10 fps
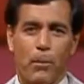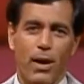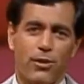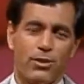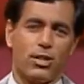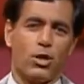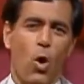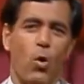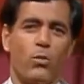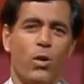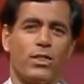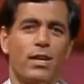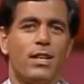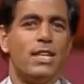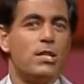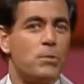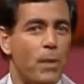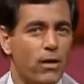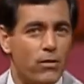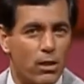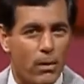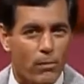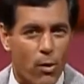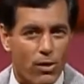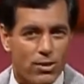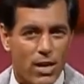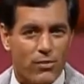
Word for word: for our players It's going with these spins in the big board to